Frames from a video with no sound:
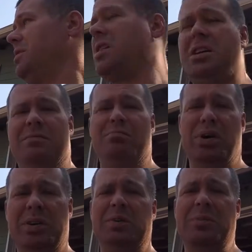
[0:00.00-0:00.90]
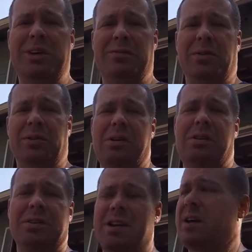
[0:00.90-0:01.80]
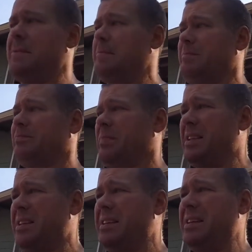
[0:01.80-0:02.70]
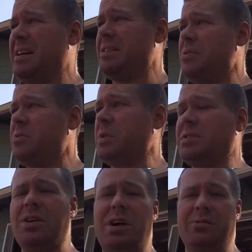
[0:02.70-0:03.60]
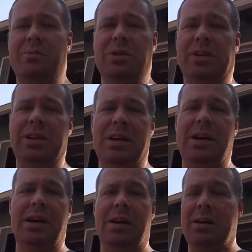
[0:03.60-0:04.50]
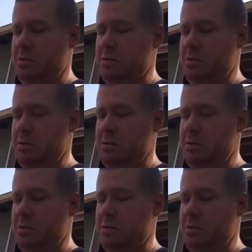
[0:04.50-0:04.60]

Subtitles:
kind of bugged me for a long time, I know it's not really a